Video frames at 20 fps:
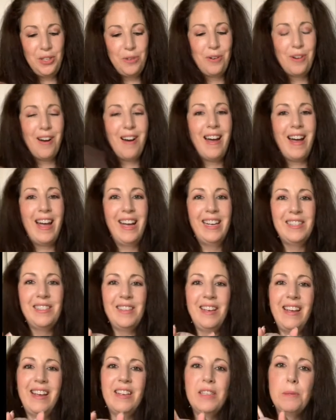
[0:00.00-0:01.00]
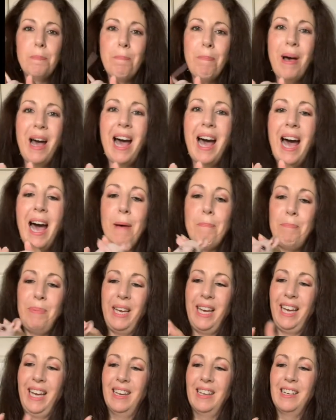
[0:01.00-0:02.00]
you guys, is
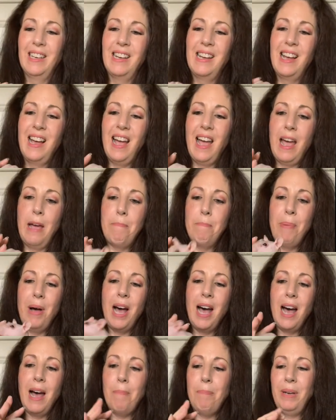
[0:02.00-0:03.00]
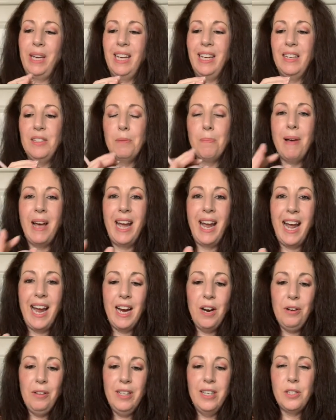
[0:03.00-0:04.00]
Poppy. And Poppy is my
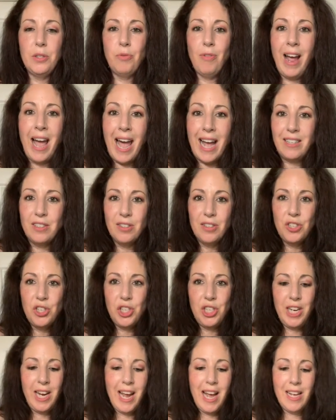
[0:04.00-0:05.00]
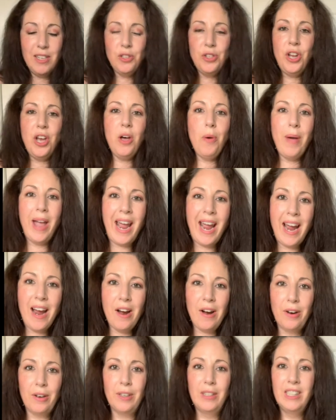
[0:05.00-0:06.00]
hairless rat. She has no
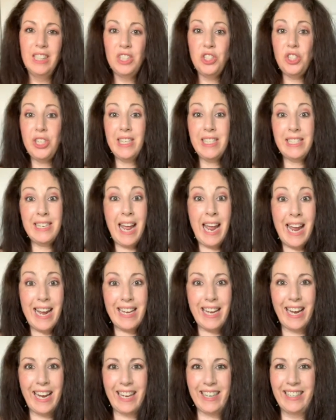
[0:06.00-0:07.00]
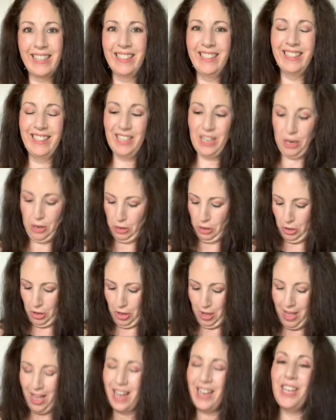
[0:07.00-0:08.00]
hair. She's naked.
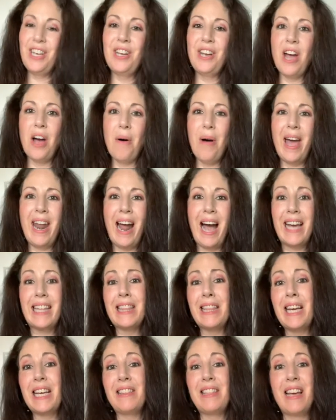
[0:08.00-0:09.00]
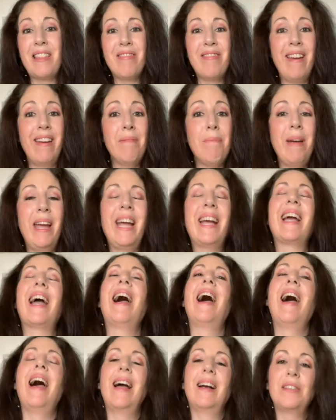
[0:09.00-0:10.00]
You know, and I think that they make
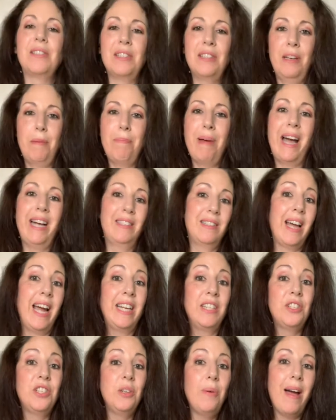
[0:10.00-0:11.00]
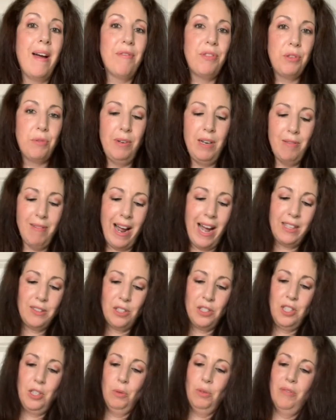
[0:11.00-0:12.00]
excellent pets. I do have three rats.
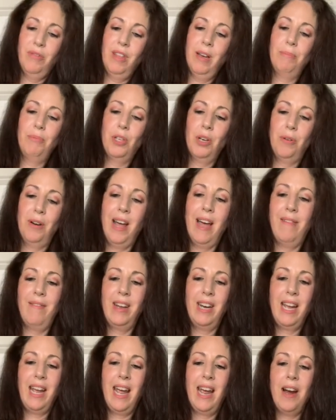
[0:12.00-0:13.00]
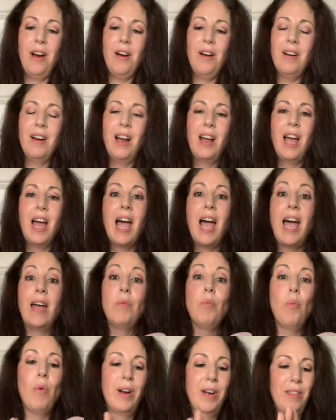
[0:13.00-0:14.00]
Two of them don't have any hair,
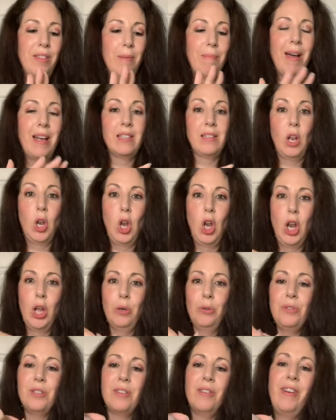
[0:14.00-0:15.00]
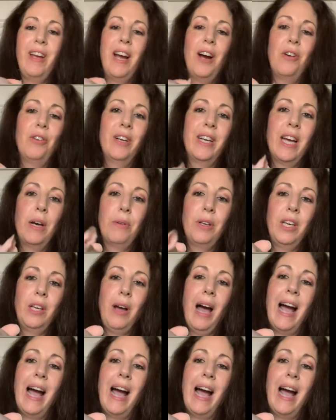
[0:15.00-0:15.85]
and one of them has loads of hair. Look how cute.